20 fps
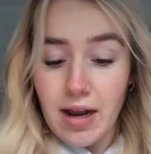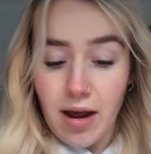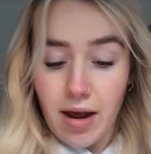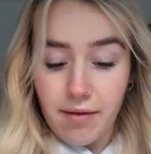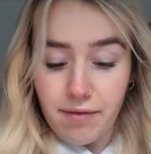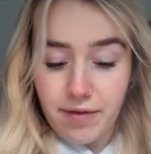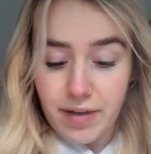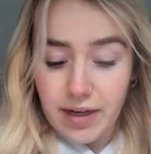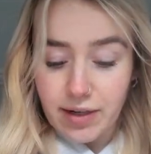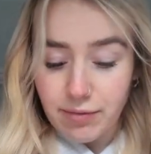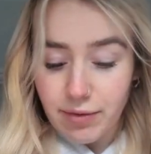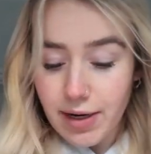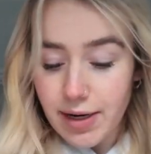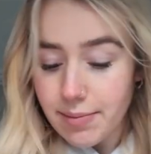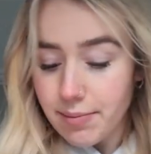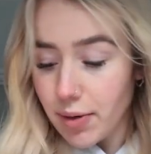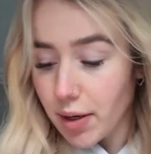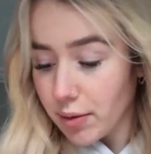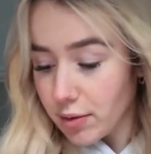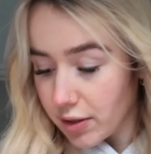I'm feeling really
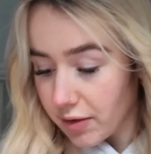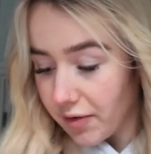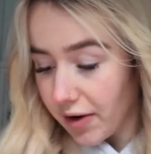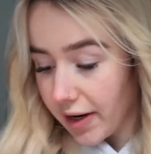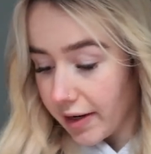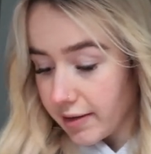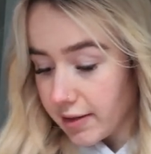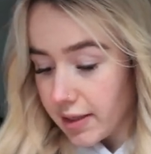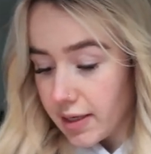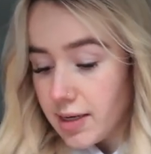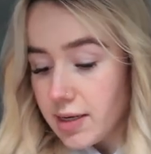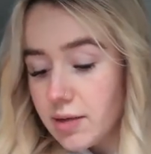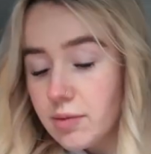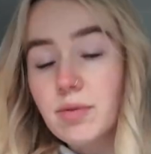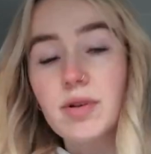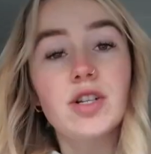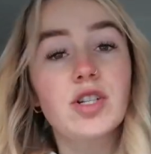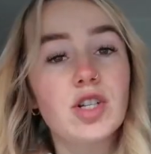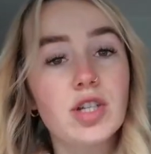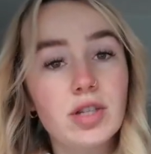motivated,
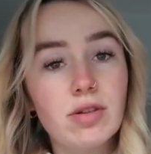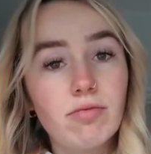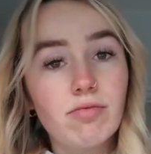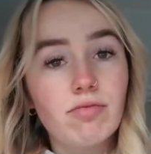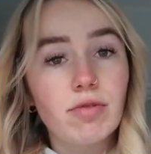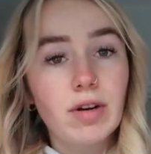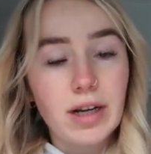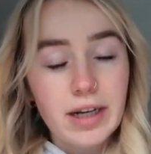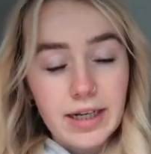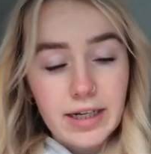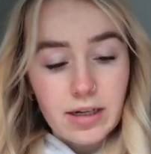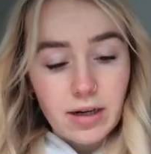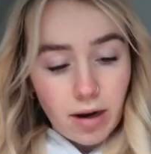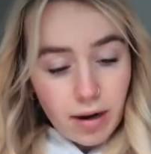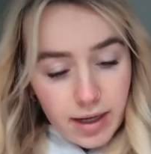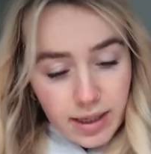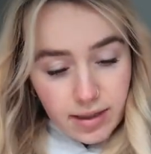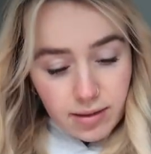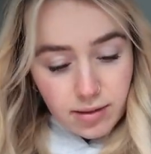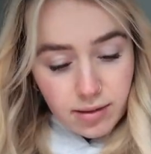which is really
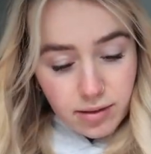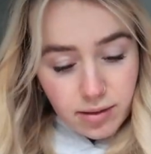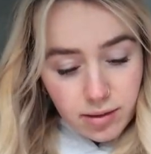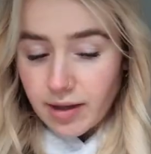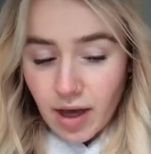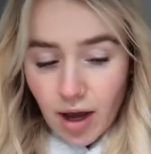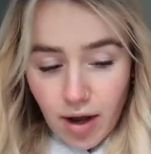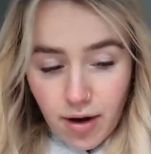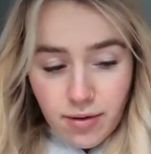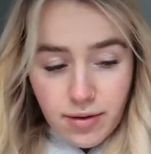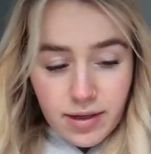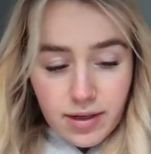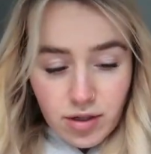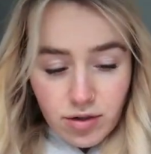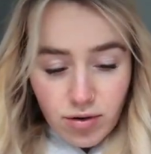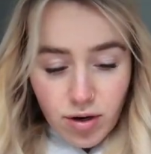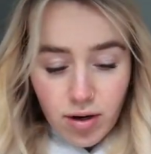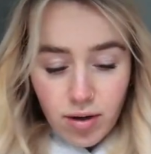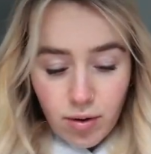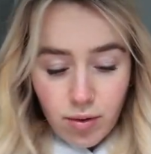nice. The only
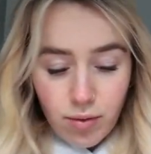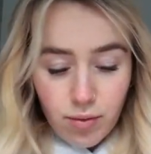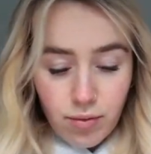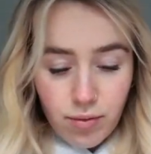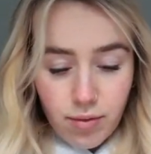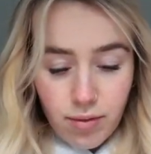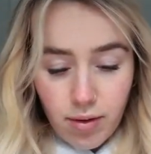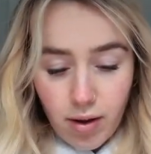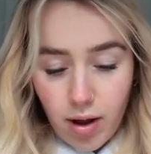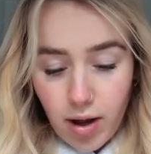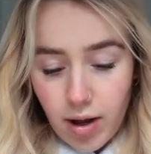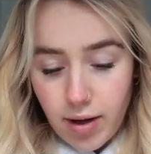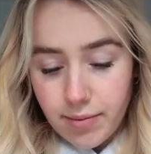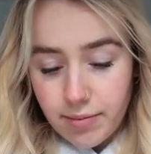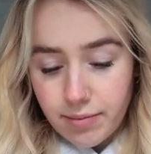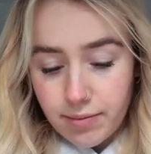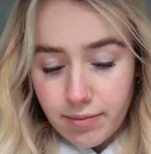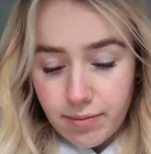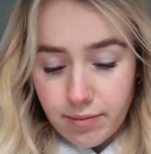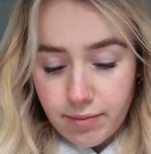struggle
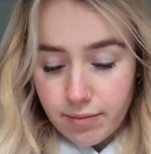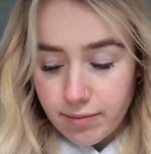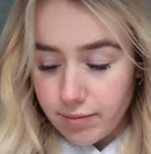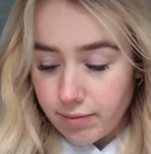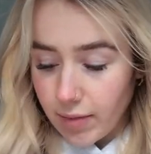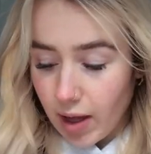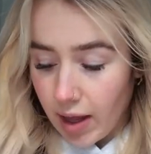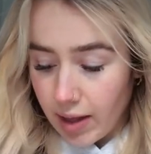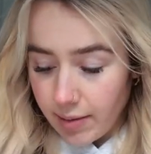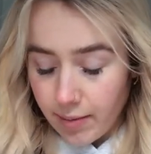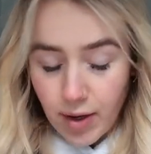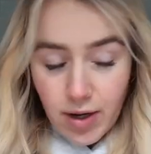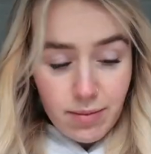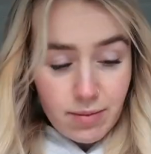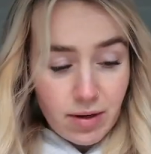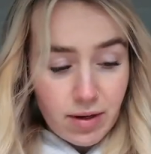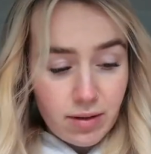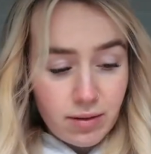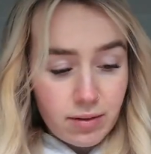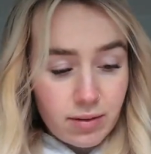I'm at the
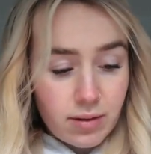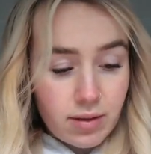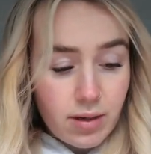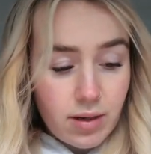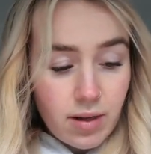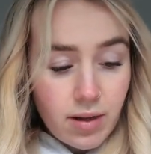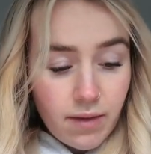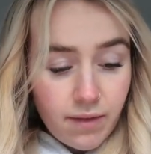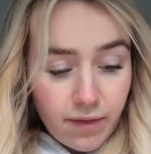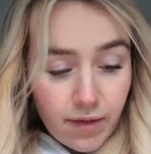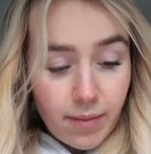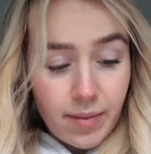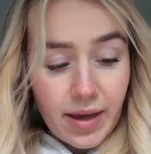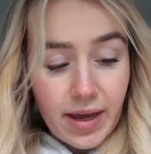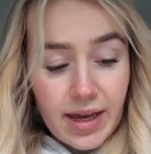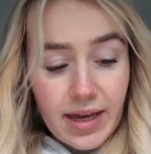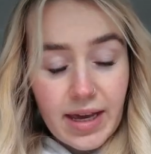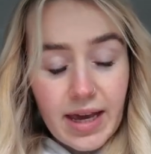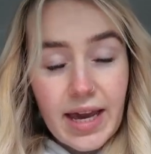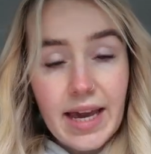moment for
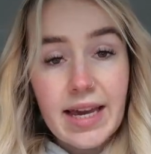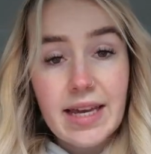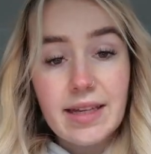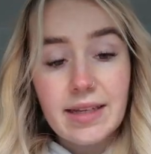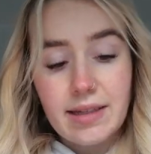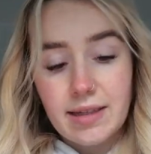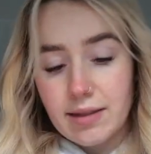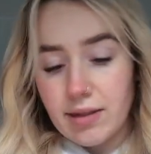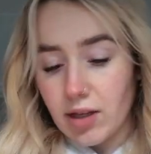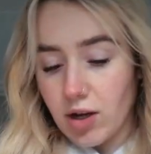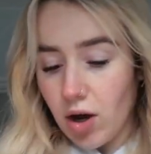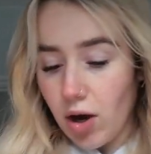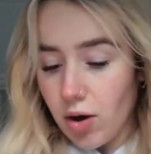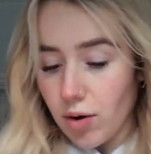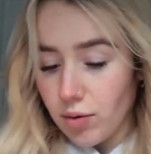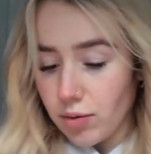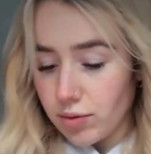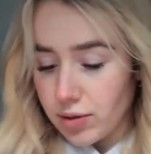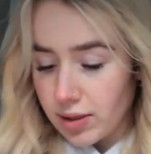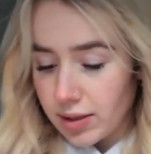me is the
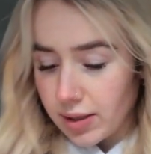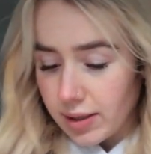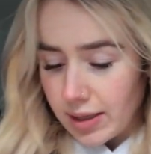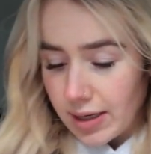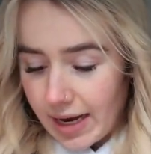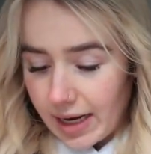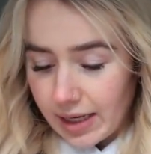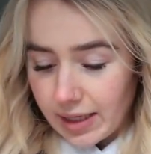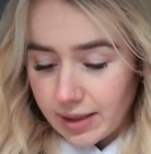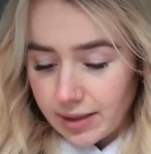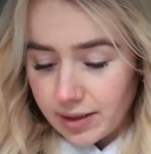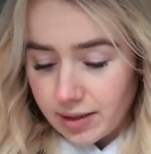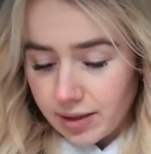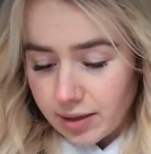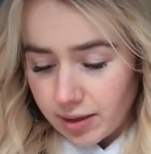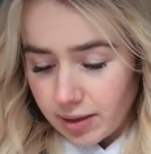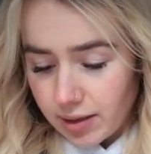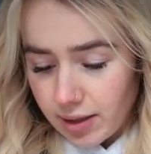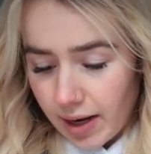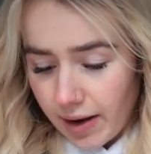cold. And
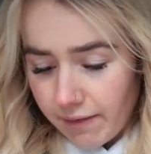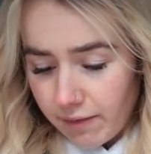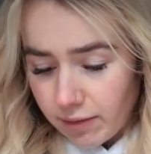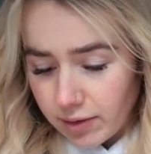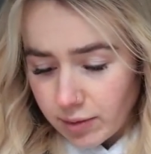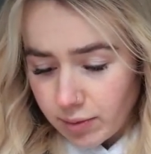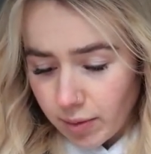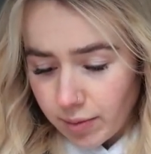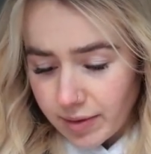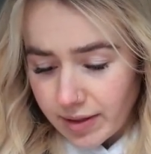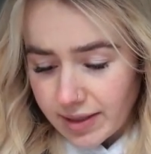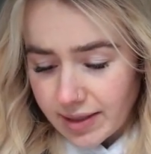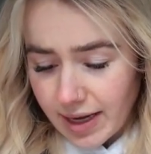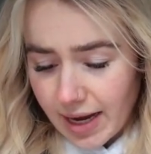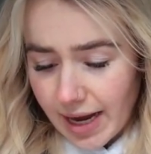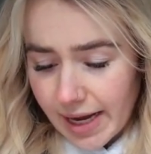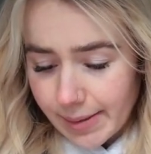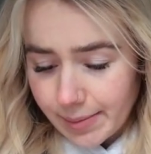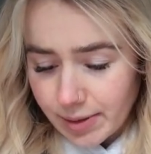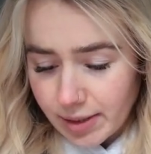everyone's probably
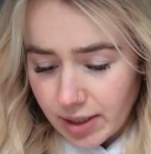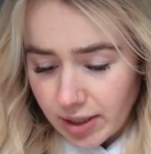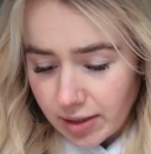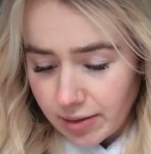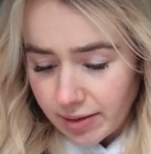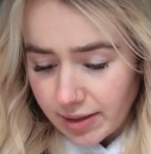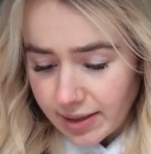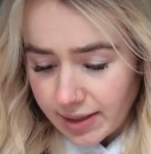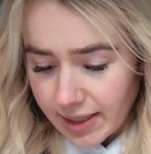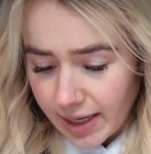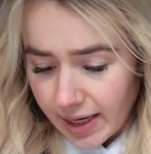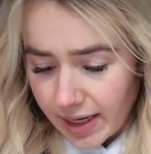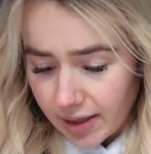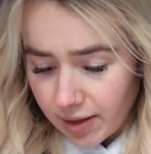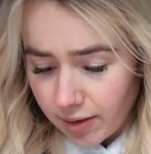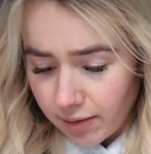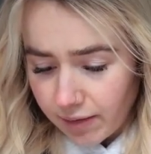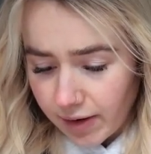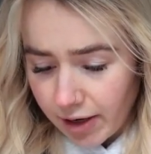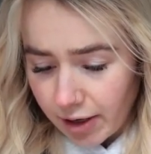absolutely
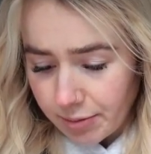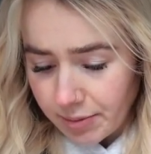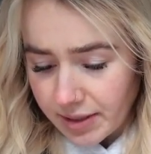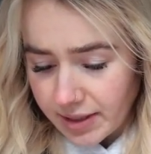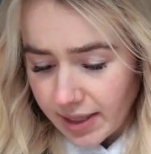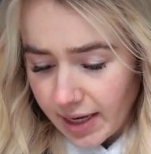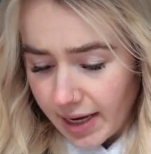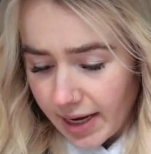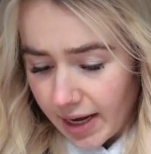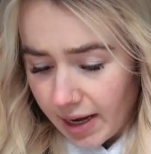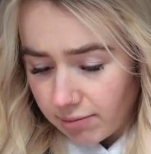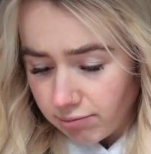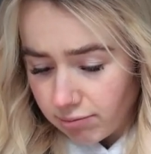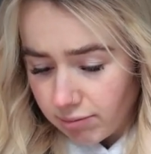sick of hearing me say it.